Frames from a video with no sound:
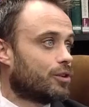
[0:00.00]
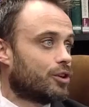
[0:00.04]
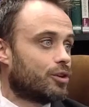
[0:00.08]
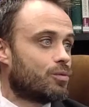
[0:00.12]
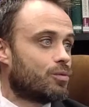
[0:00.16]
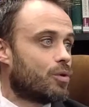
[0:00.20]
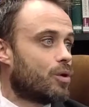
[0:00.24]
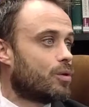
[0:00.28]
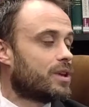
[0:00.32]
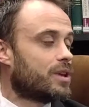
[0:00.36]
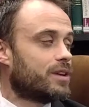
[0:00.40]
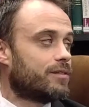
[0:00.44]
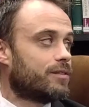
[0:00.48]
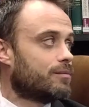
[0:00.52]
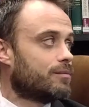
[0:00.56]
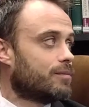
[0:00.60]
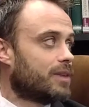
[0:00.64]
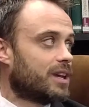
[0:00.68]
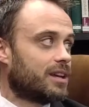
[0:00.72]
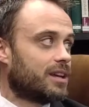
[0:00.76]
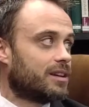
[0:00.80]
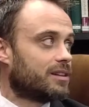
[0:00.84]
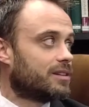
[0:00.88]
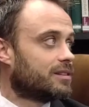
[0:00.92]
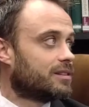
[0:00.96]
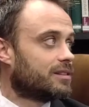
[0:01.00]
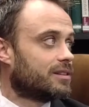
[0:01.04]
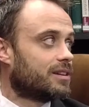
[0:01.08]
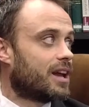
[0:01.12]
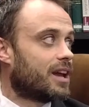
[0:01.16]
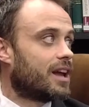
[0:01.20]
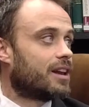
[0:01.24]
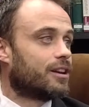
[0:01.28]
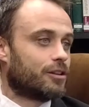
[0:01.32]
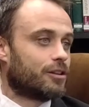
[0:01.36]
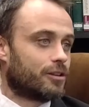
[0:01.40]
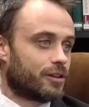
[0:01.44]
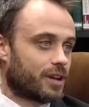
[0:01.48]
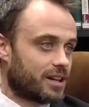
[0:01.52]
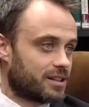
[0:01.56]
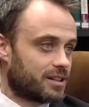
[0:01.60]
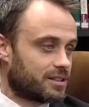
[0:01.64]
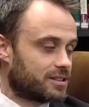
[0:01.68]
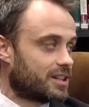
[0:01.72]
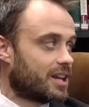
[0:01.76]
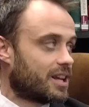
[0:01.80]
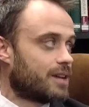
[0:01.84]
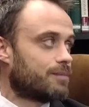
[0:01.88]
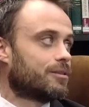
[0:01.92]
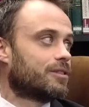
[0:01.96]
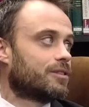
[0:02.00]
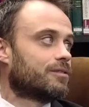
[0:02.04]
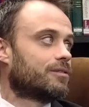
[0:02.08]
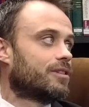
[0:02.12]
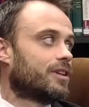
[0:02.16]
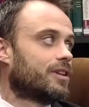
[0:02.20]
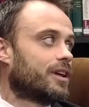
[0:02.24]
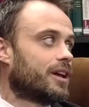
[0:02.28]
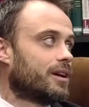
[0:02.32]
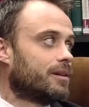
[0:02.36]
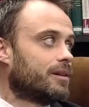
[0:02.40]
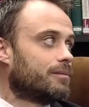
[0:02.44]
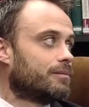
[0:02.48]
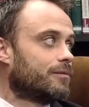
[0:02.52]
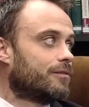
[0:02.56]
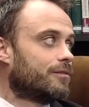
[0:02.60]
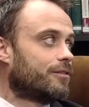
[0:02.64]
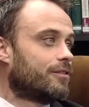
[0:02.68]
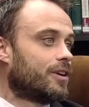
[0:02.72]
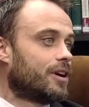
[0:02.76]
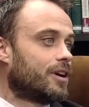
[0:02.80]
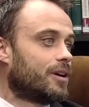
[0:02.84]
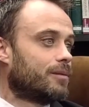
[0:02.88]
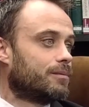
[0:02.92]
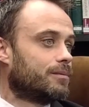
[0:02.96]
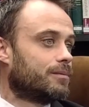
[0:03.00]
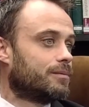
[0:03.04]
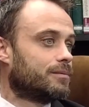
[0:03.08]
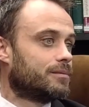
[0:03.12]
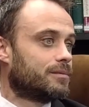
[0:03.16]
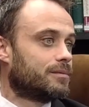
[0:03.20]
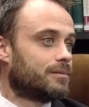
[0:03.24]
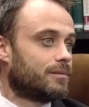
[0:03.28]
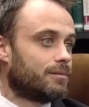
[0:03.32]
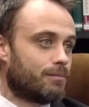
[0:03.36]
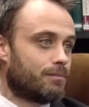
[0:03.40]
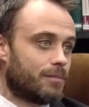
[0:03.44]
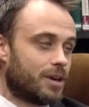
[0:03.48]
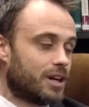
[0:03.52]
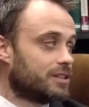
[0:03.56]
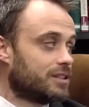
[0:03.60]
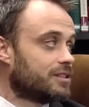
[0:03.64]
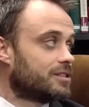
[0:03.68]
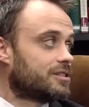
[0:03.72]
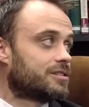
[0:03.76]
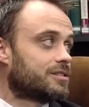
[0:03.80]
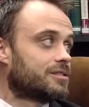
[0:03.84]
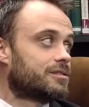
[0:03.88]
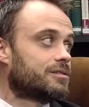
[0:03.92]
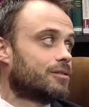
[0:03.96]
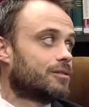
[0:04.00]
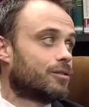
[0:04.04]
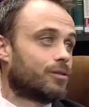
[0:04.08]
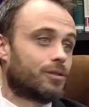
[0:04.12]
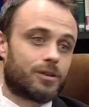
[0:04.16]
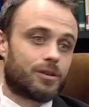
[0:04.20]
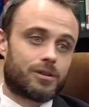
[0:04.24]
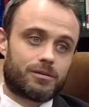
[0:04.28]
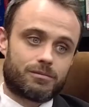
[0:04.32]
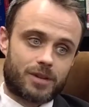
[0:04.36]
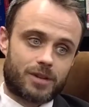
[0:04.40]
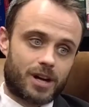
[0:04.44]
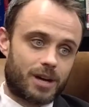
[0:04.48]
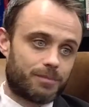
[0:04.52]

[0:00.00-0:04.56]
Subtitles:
you won't even meet, and you'll get a statement of claim from months or